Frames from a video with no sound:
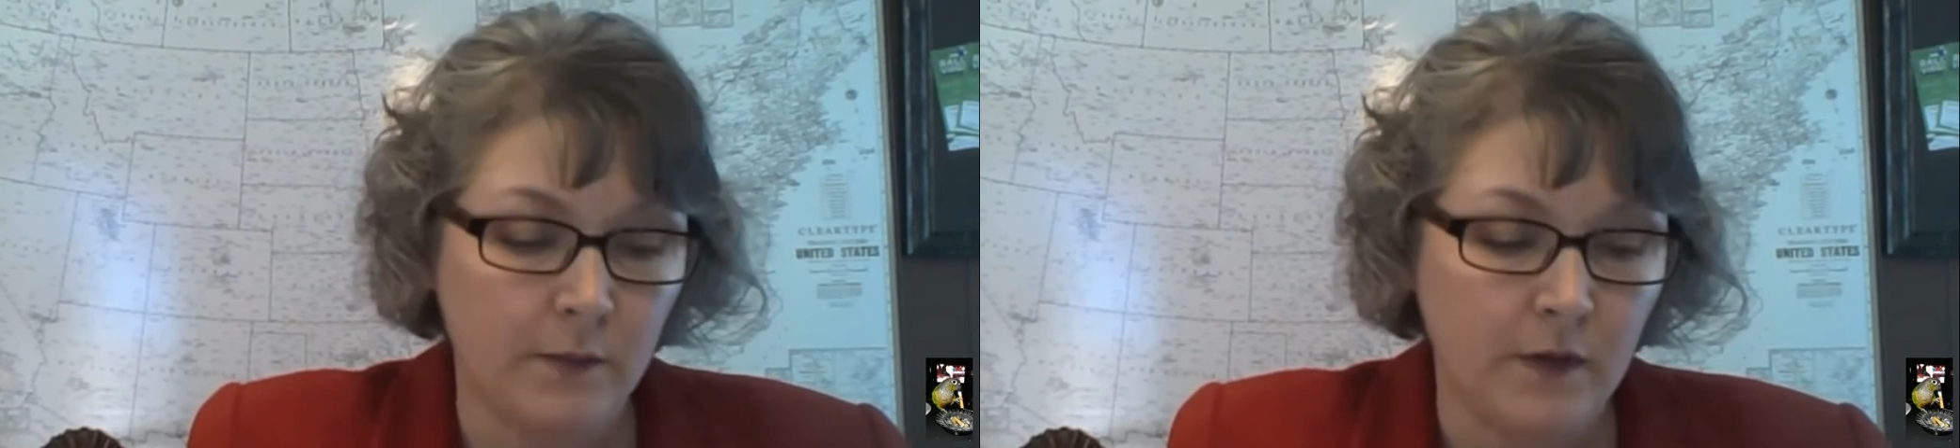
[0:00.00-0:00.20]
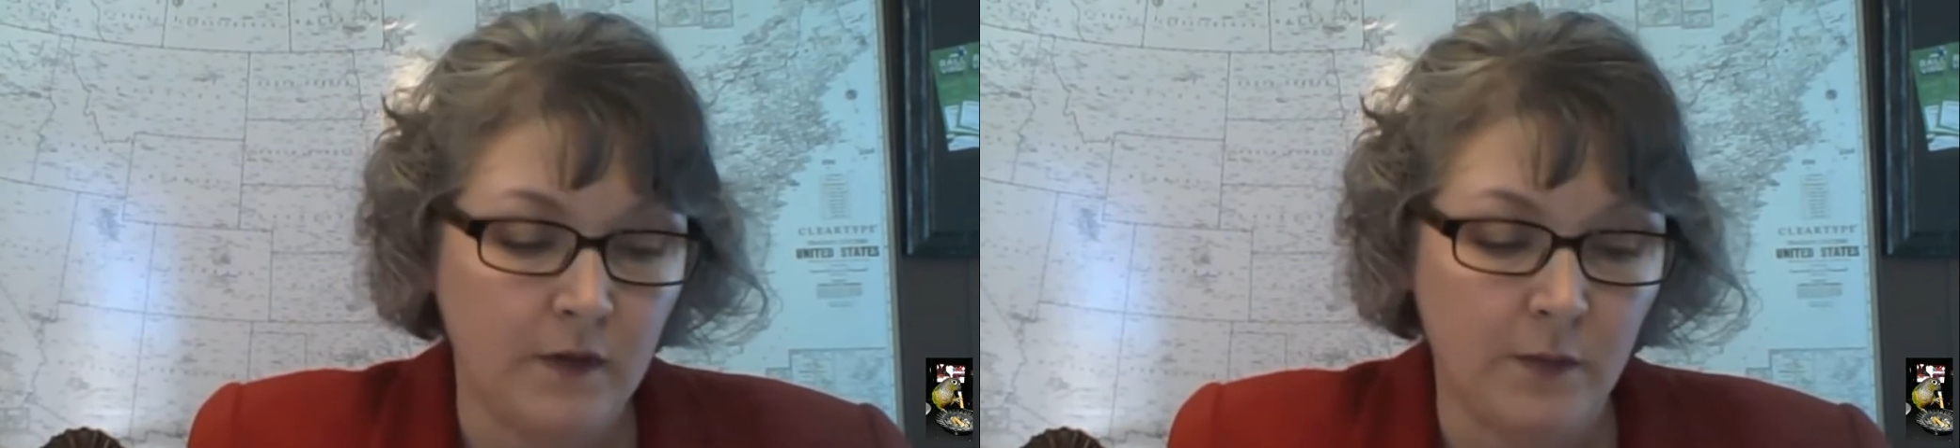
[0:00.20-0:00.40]

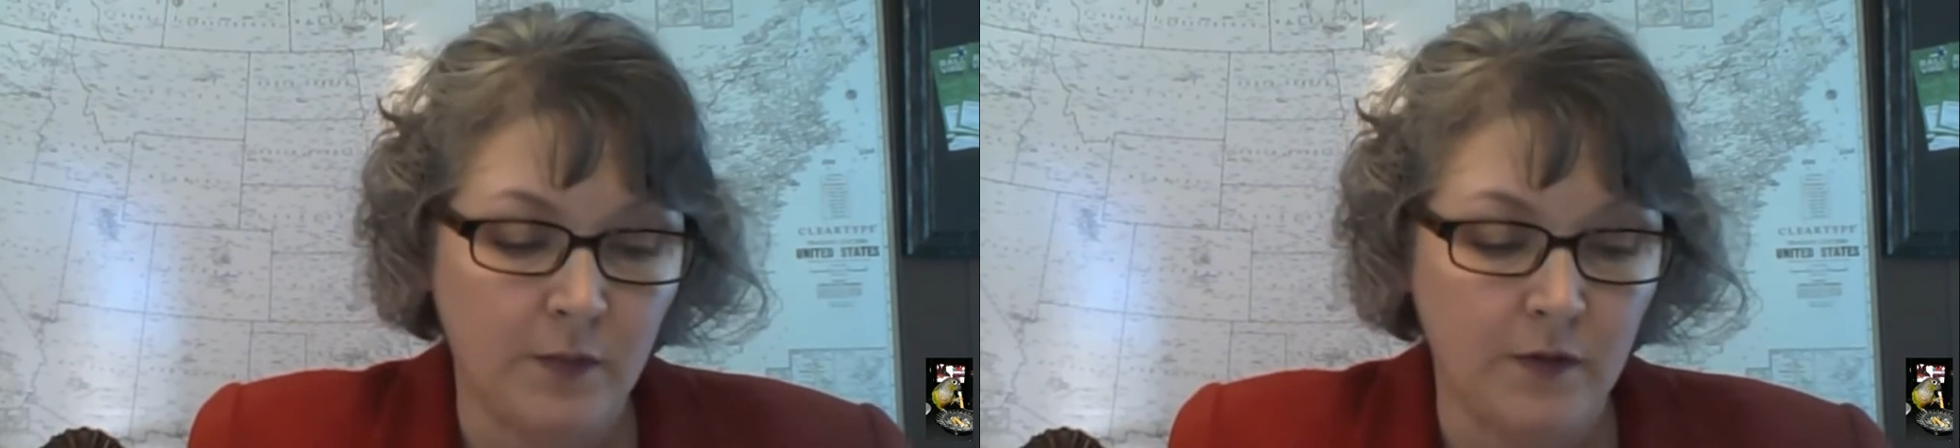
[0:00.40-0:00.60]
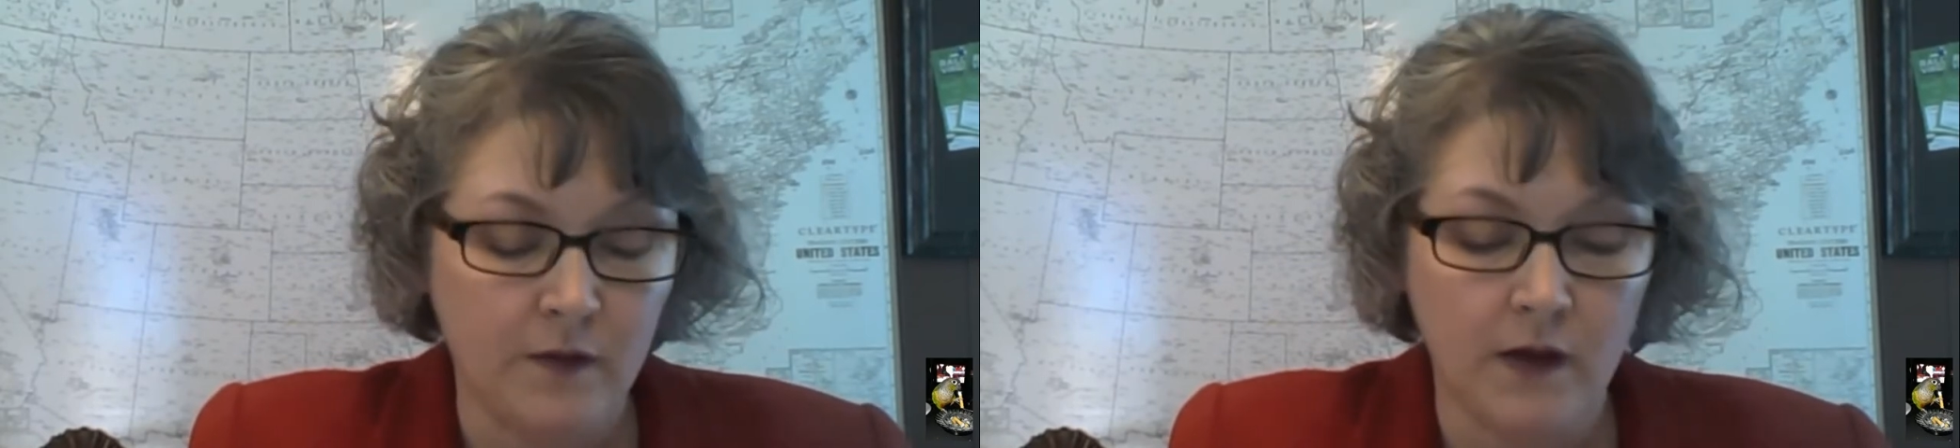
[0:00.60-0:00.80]
that
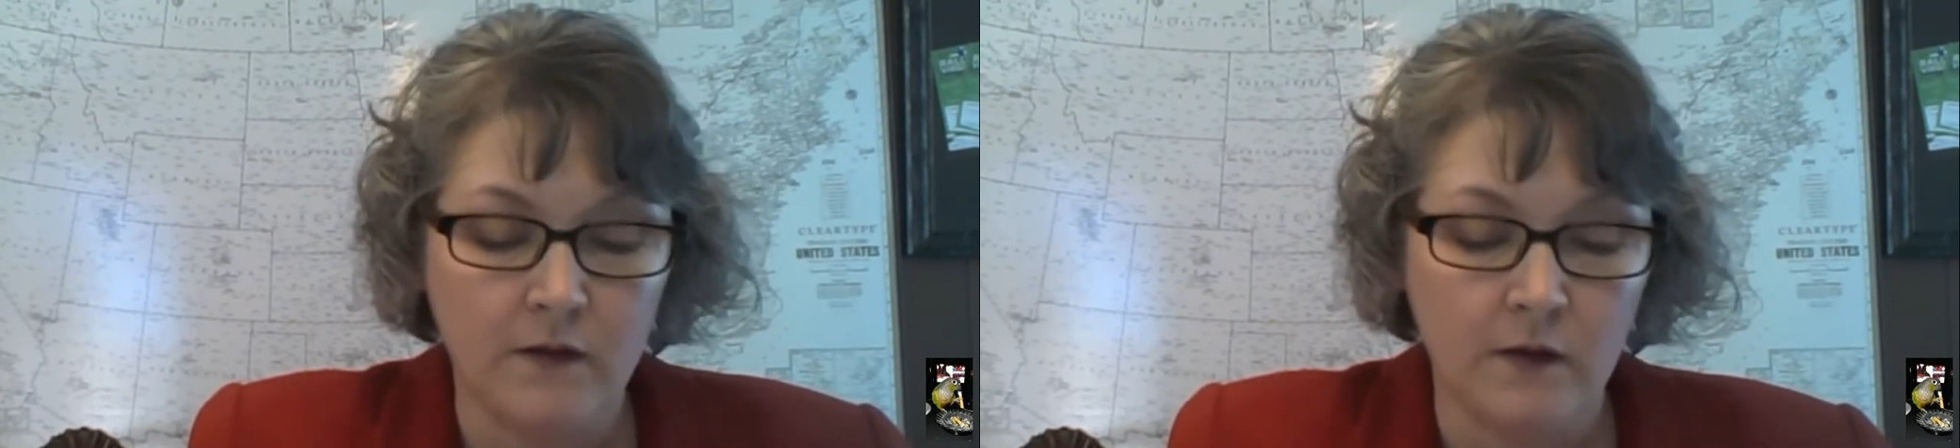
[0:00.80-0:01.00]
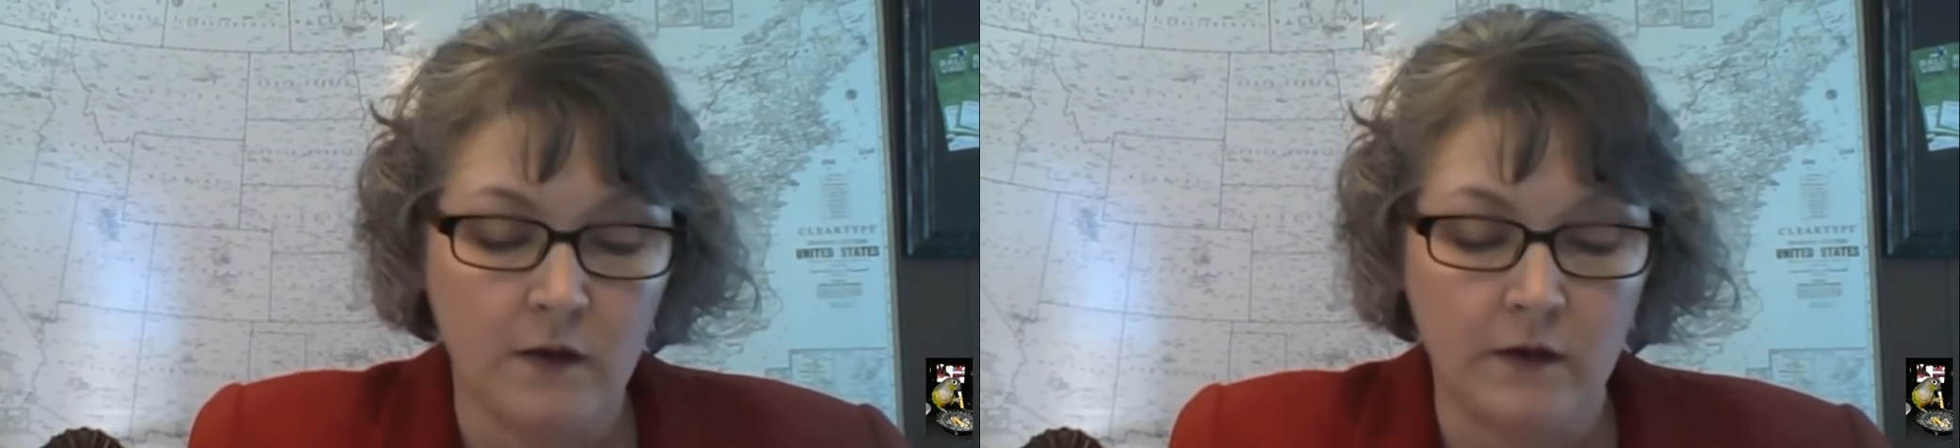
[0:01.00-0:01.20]
provides
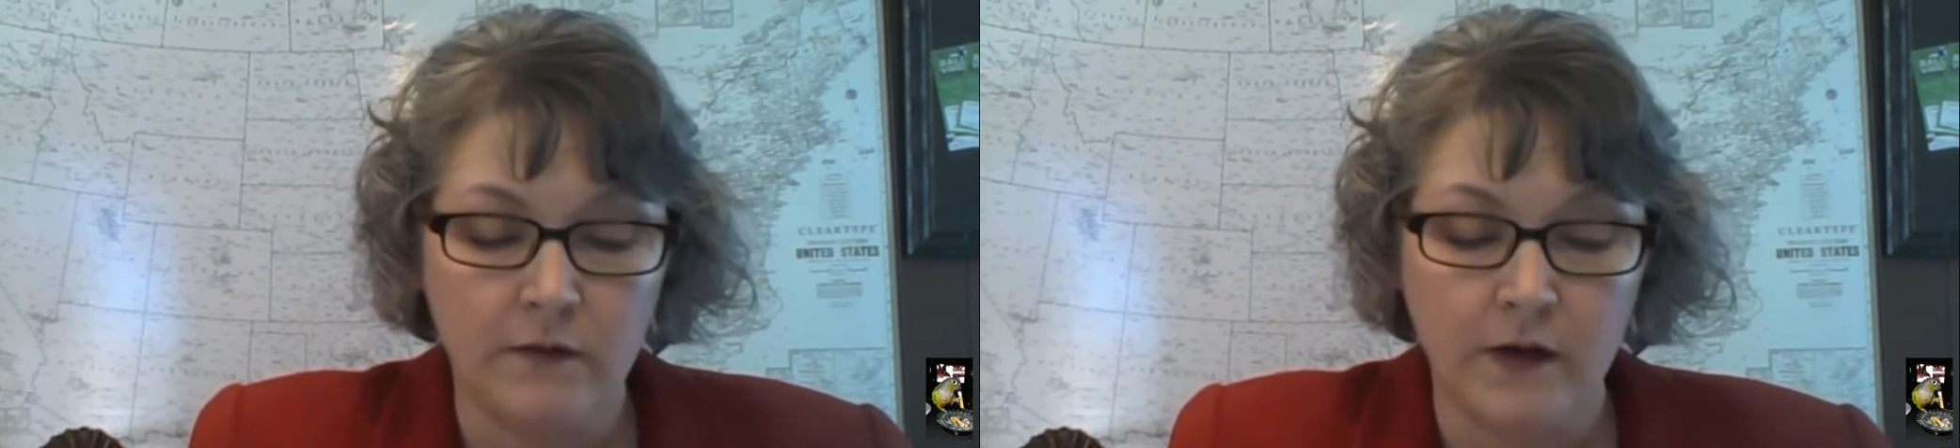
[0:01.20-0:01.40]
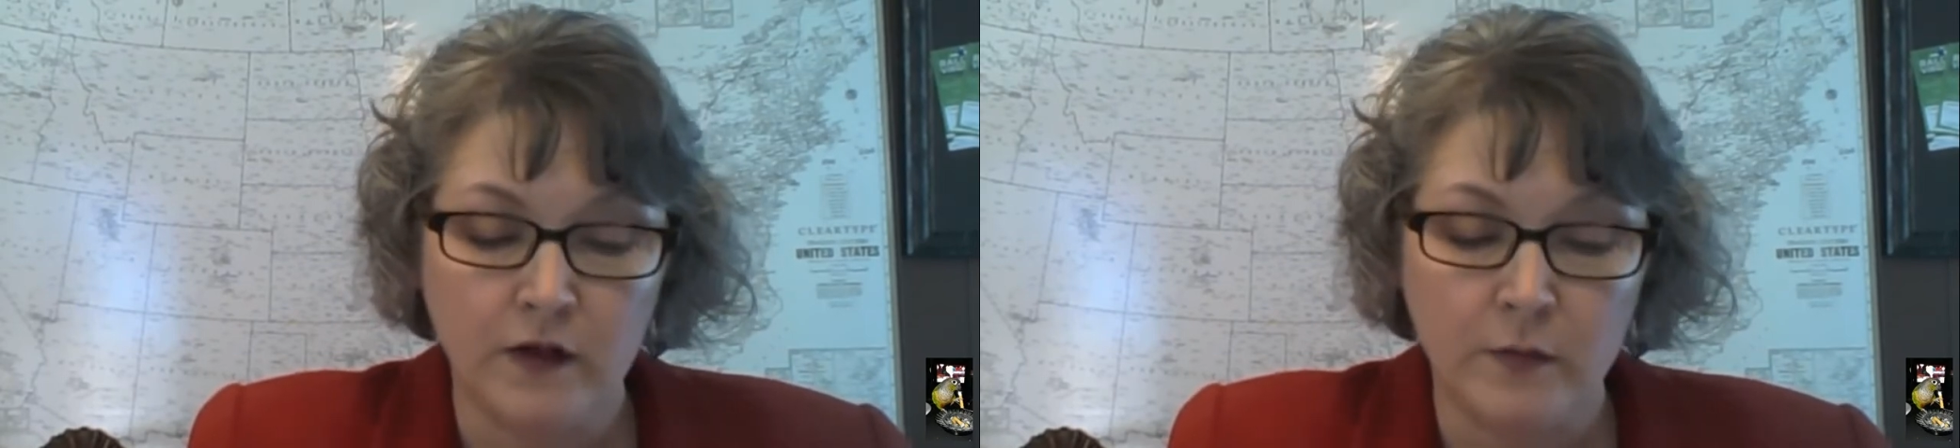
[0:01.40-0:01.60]
all available